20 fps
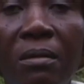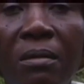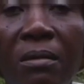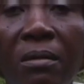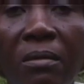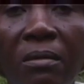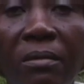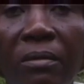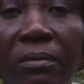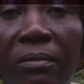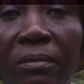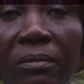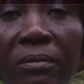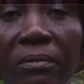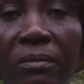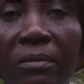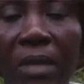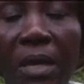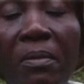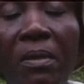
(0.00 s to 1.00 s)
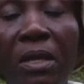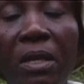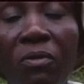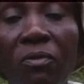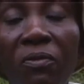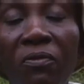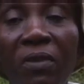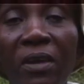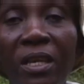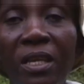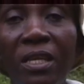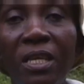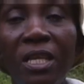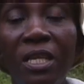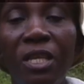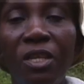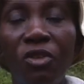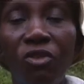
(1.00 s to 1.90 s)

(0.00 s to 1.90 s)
It's good for the teeth? Yeah man, it's good for the teeth.